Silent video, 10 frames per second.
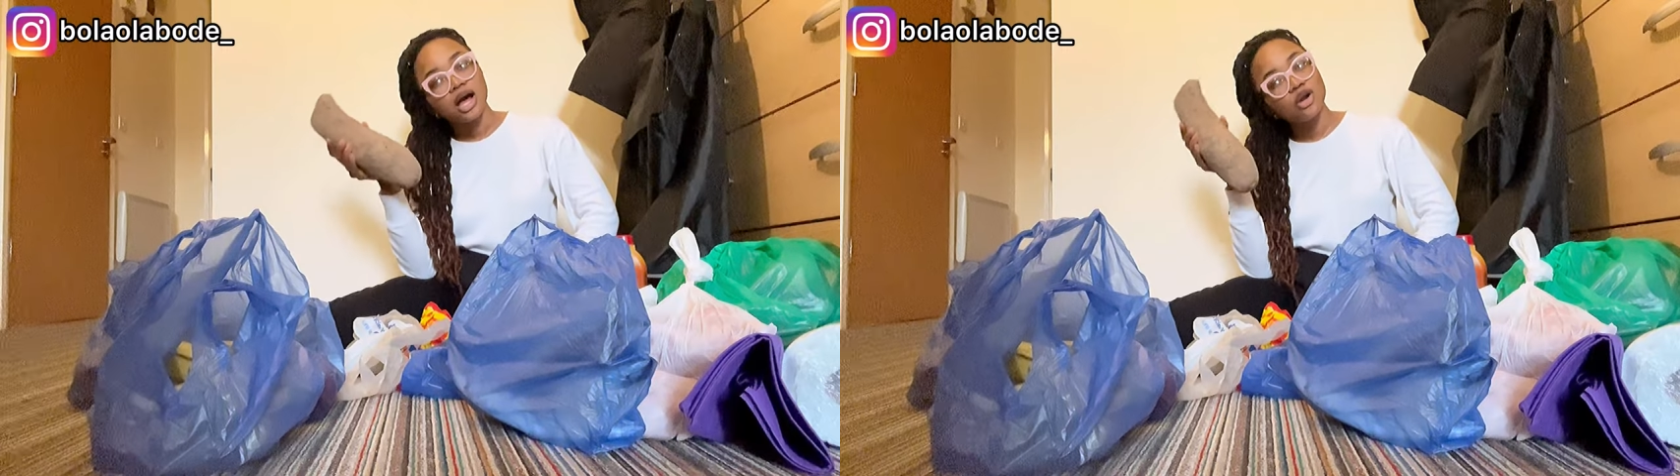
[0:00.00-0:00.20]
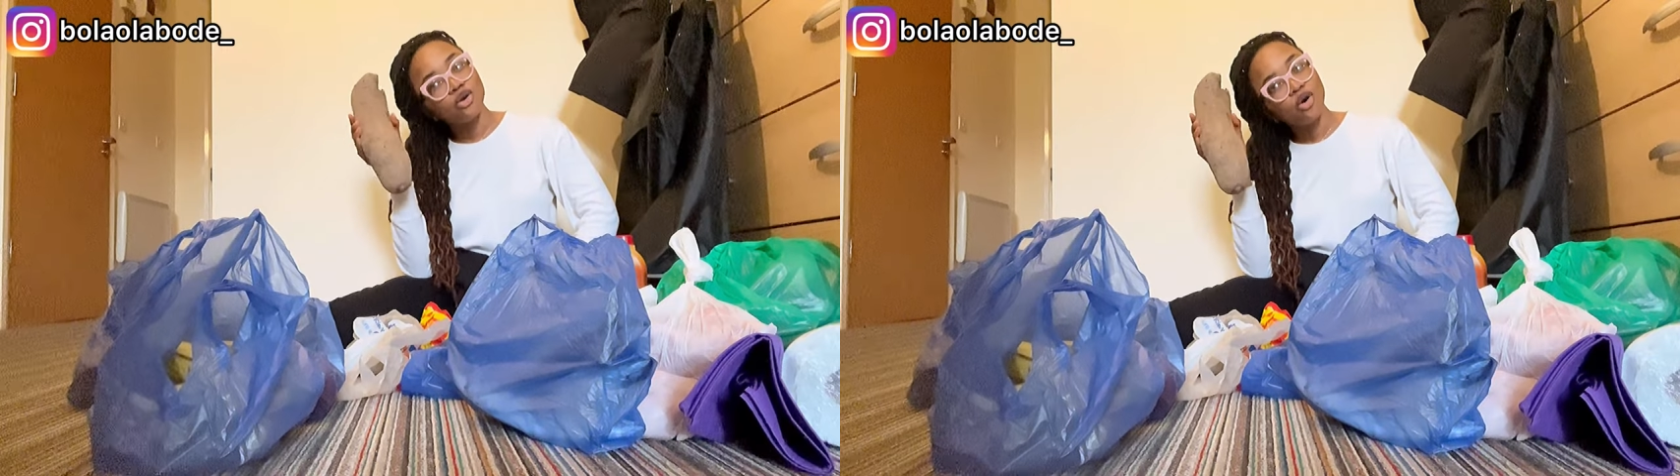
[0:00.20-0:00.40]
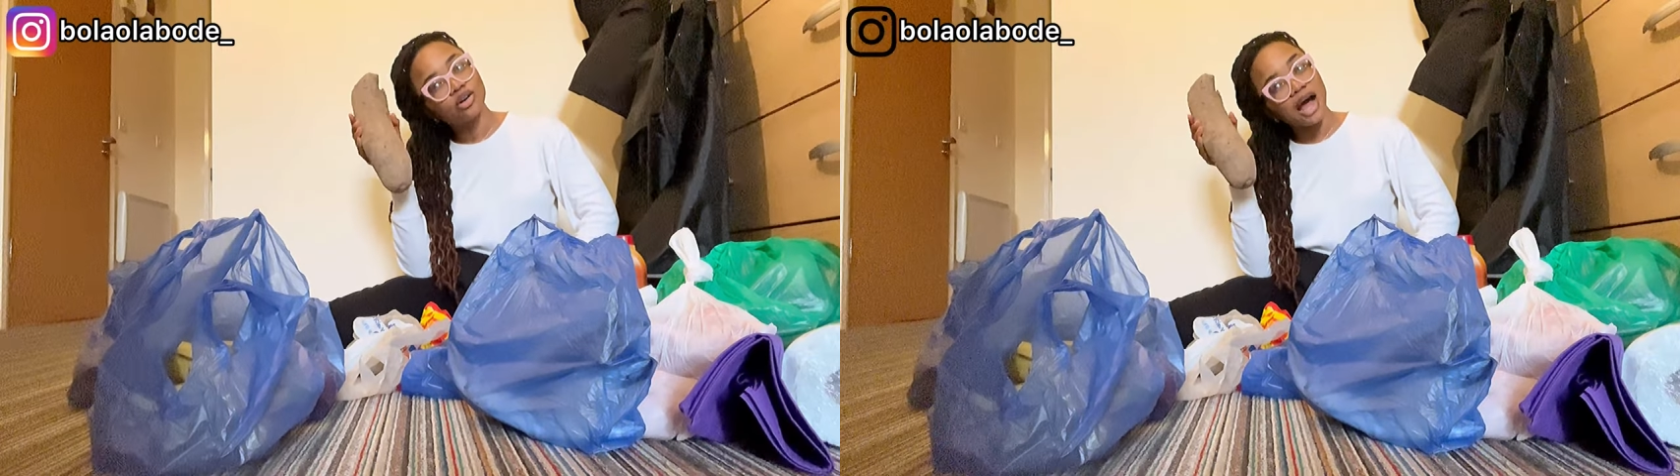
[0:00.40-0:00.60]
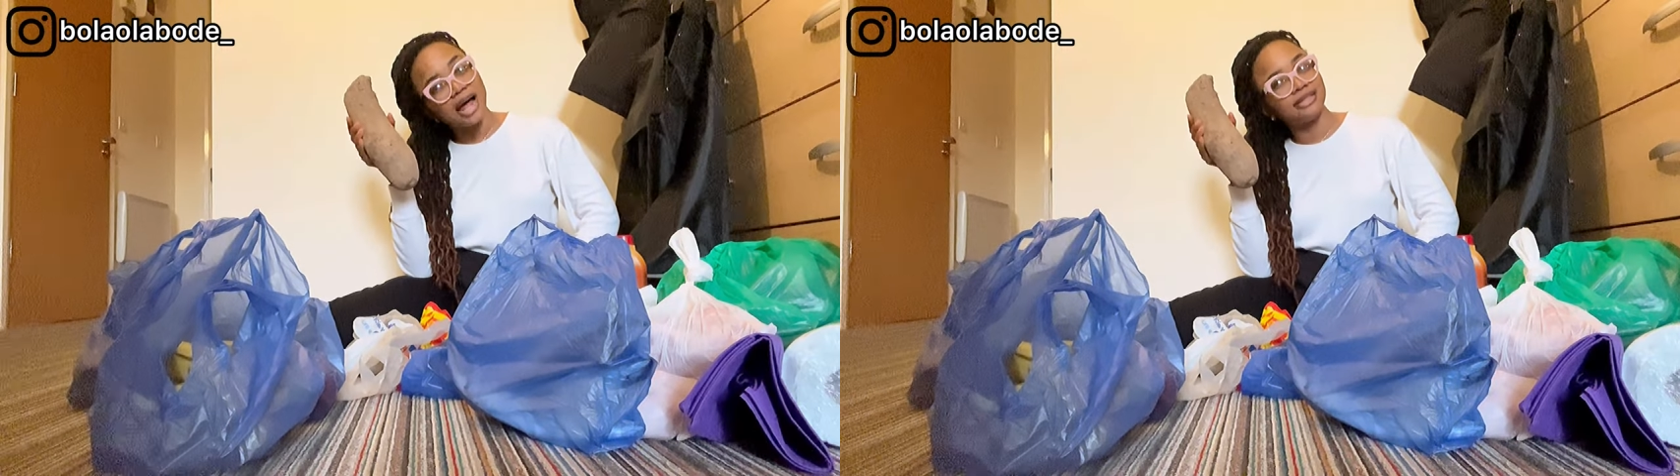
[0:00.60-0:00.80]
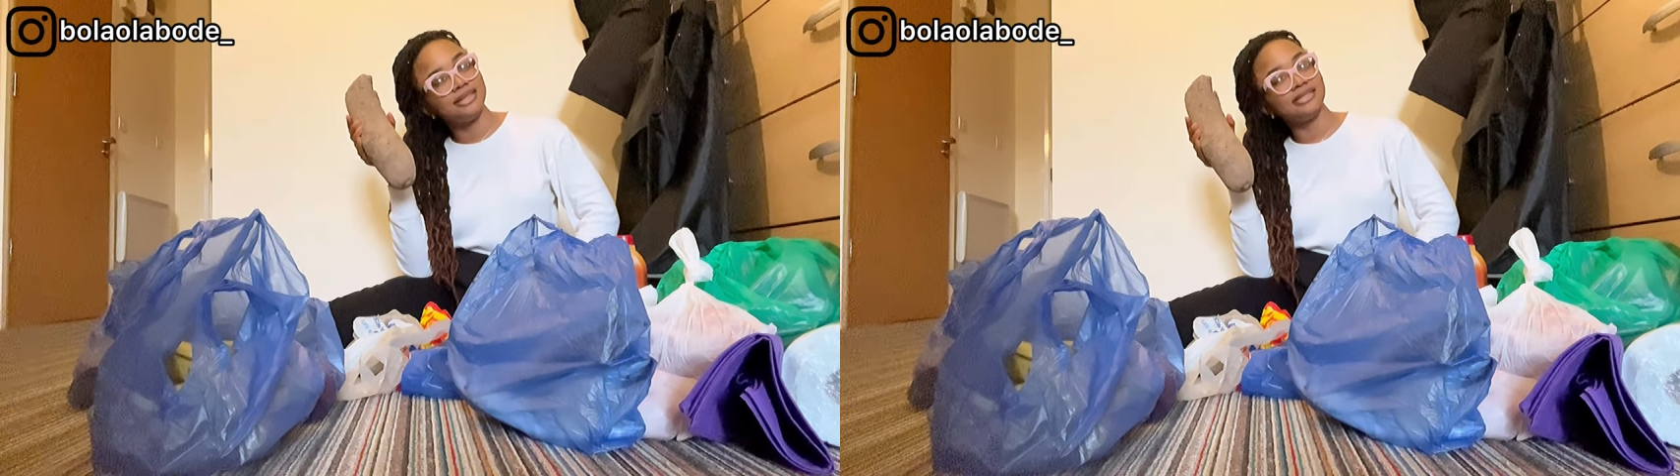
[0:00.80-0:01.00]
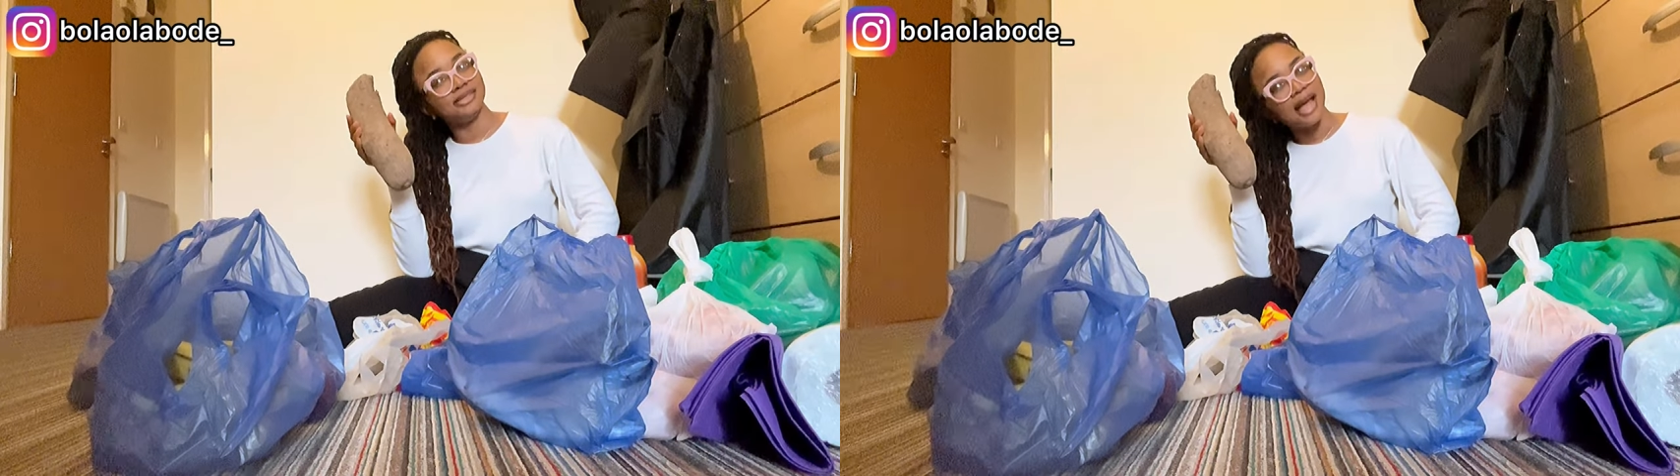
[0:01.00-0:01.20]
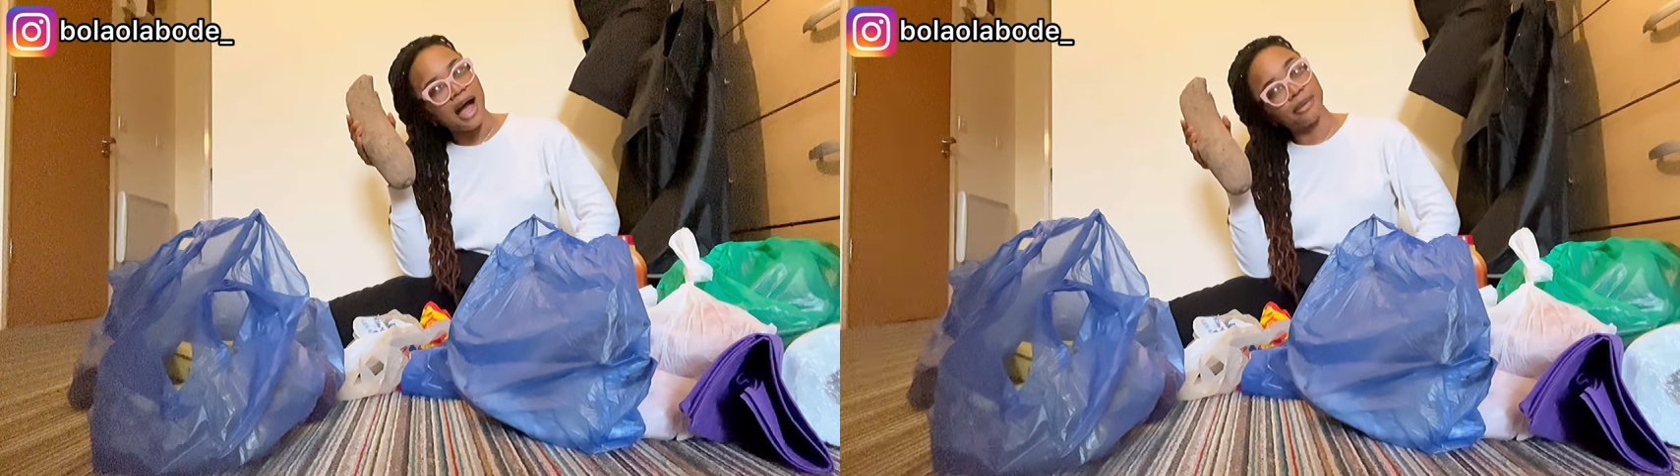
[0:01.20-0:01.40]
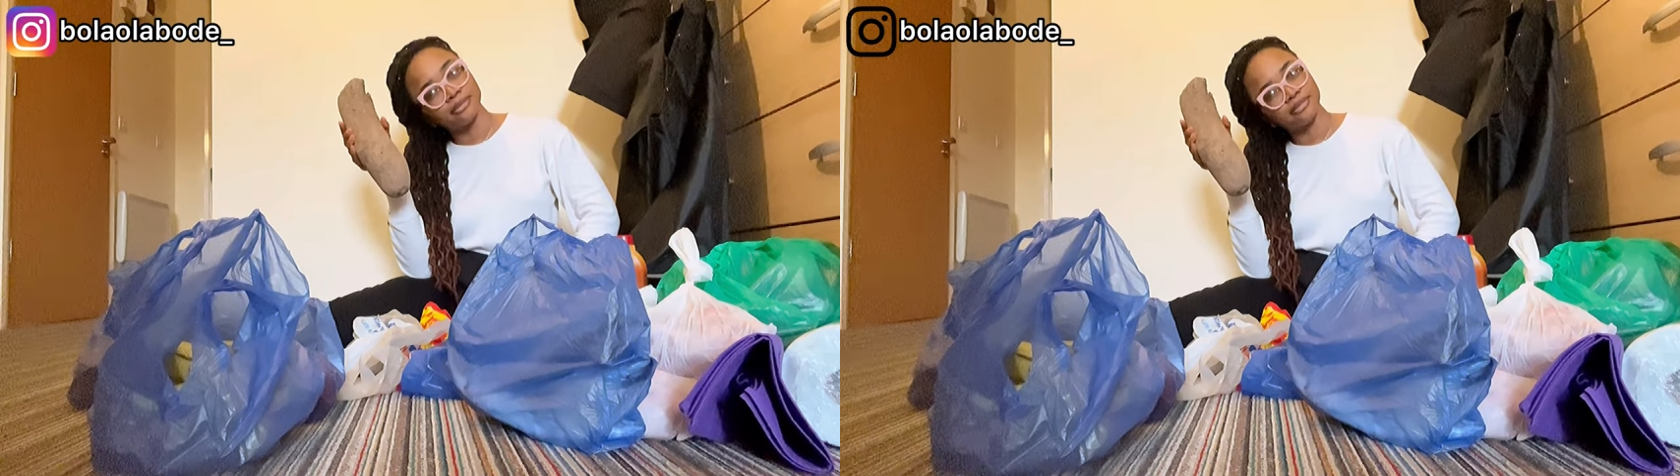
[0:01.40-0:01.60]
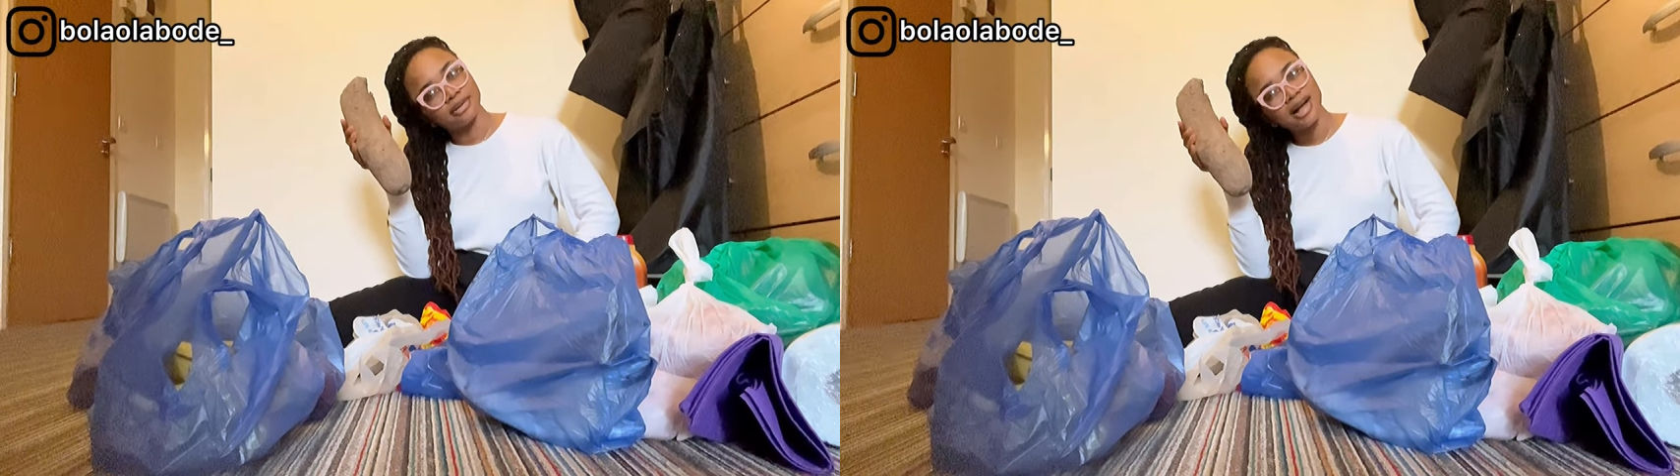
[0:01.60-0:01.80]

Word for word: Look at this yam.